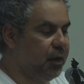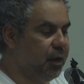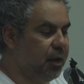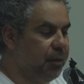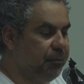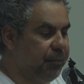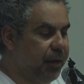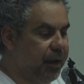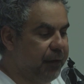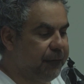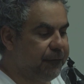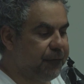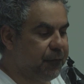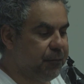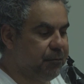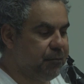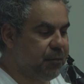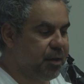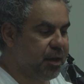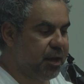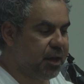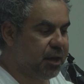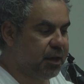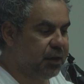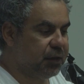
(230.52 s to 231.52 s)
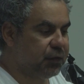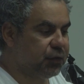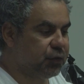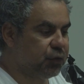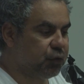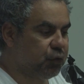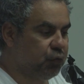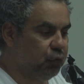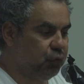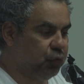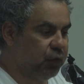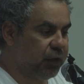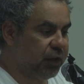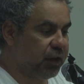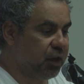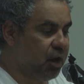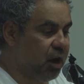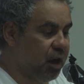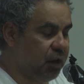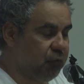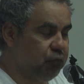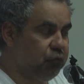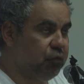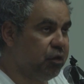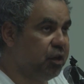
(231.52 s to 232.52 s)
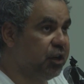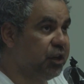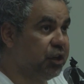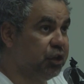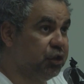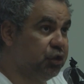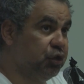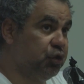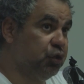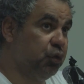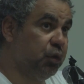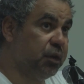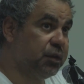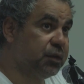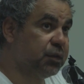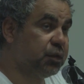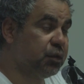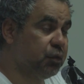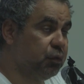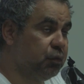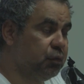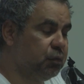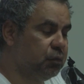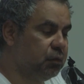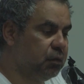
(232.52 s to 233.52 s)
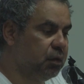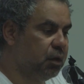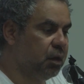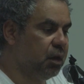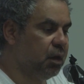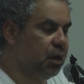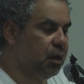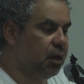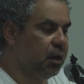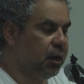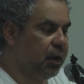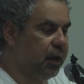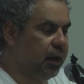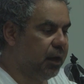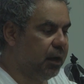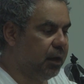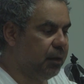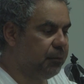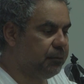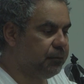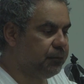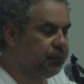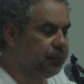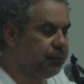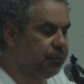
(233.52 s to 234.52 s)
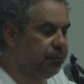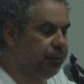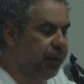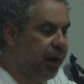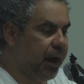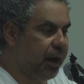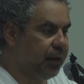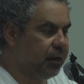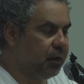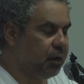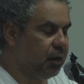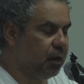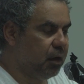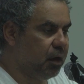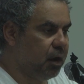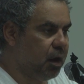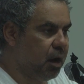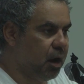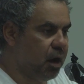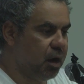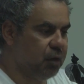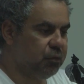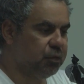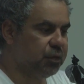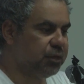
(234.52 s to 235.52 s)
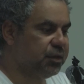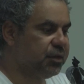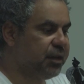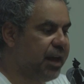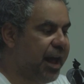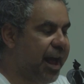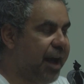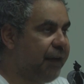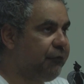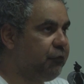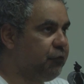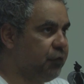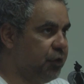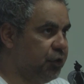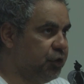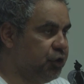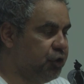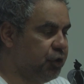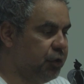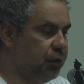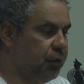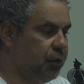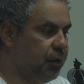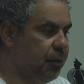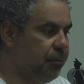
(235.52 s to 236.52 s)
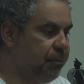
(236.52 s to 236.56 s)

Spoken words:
But for me, schooling, I really enjoyed school, but I was average.